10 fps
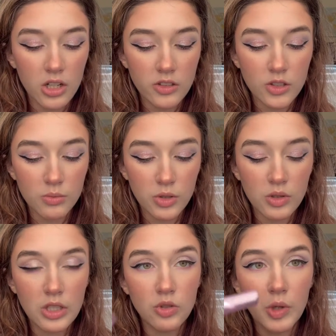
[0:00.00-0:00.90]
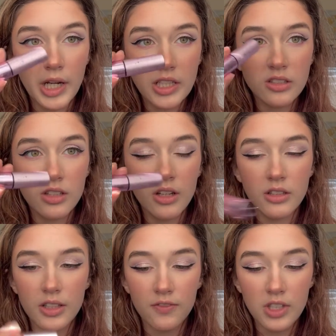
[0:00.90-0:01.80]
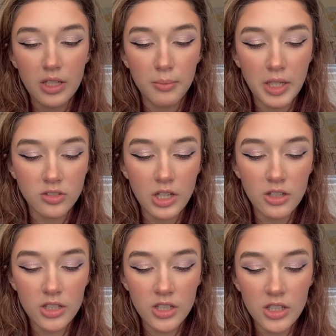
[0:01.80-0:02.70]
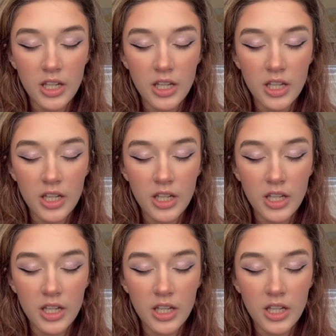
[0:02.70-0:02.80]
Ulta Beauty New Heights Lifting Mascara,